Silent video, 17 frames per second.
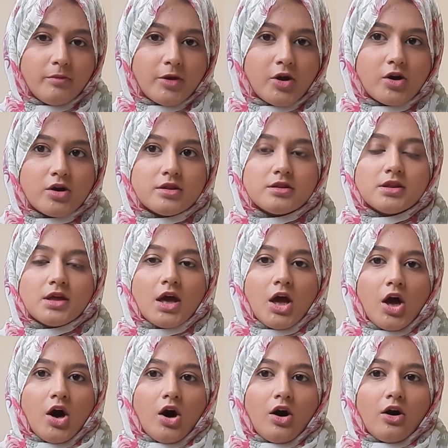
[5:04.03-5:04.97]
because
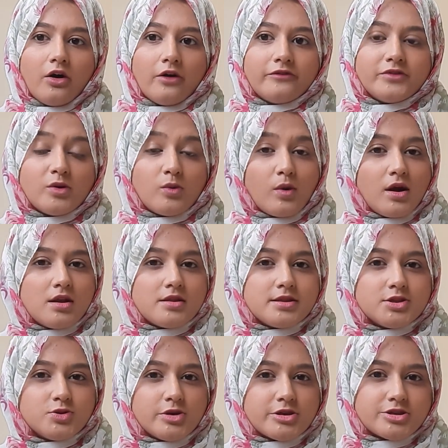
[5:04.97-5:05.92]
of the world
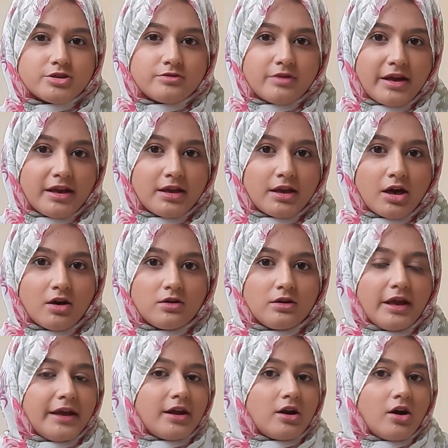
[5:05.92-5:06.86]
situation right now,
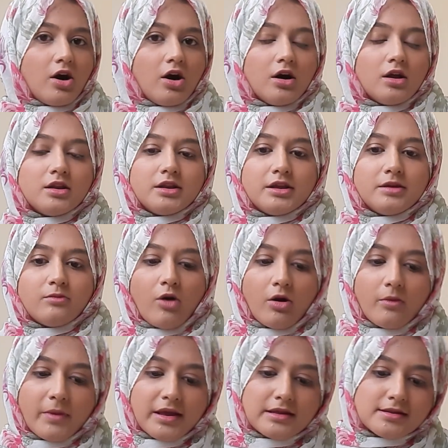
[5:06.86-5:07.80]
like all the
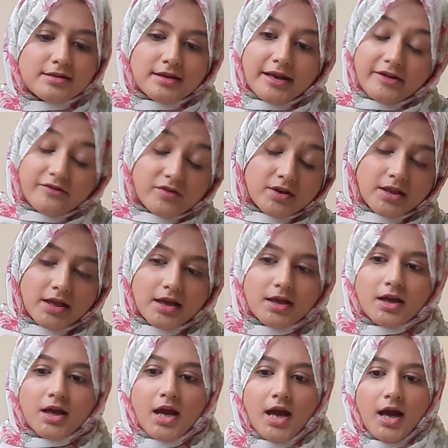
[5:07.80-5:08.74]
bombings and
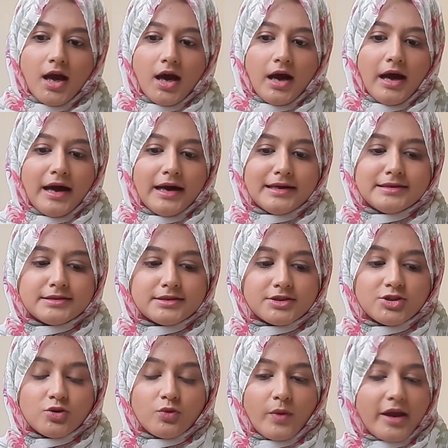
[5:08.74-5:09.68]
everything. And
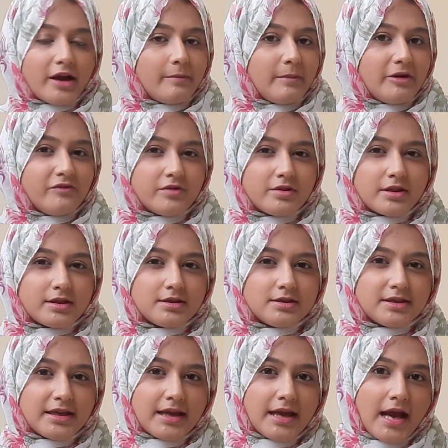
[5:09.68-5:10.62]
you wake up every single
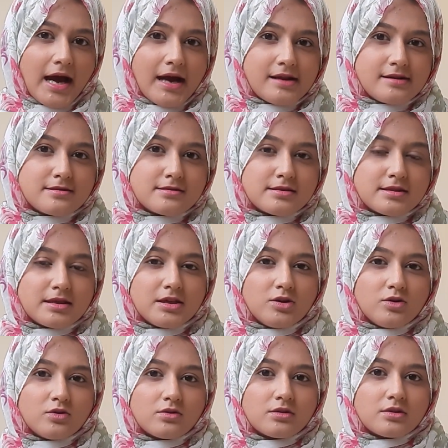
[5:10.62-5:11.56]
day and see
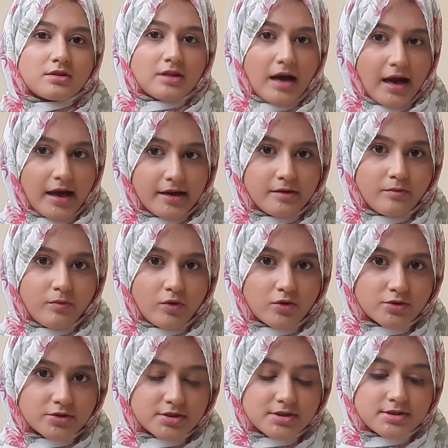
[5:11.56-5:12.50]
those sad
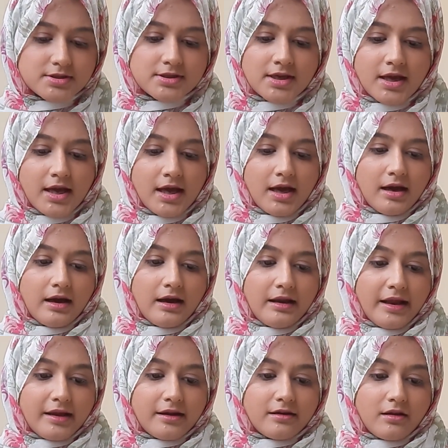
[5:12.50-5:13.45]
posts.
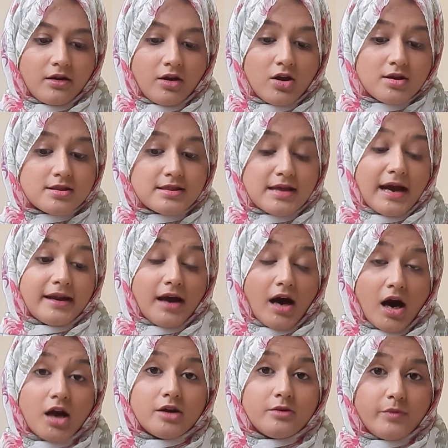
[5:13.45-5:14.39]
Like, not sad,
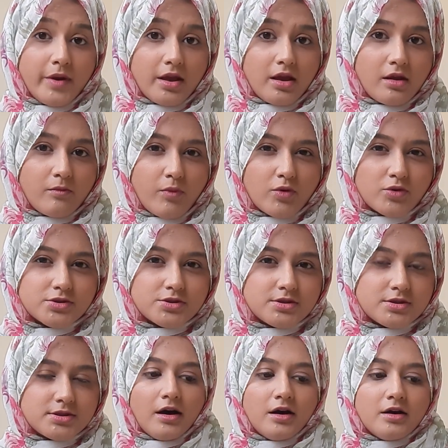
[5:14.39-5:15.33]
heartbreaking
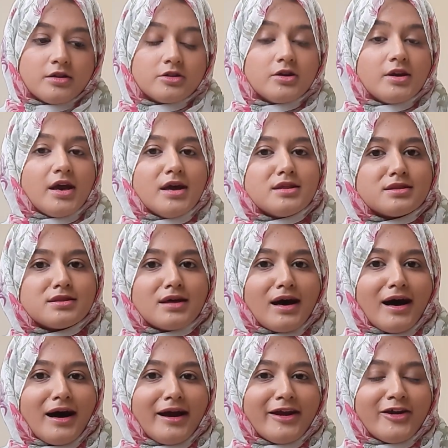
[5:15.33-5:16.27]
posts. So yes,
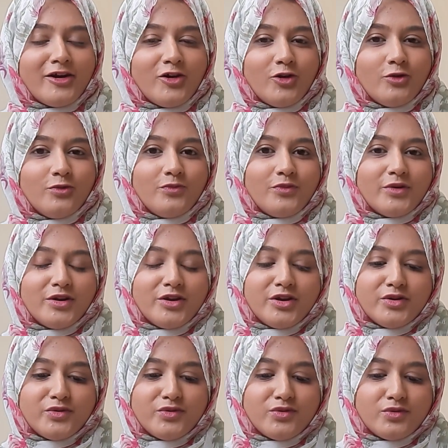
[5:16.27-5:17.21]
I hope
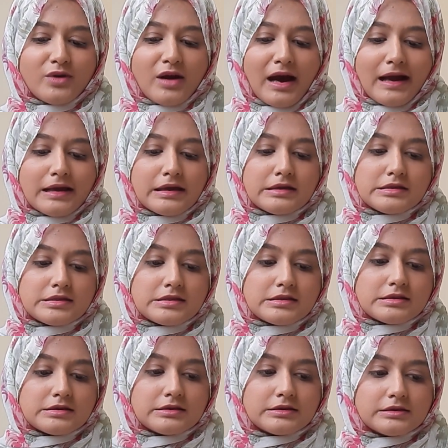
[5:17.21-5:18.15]
you guys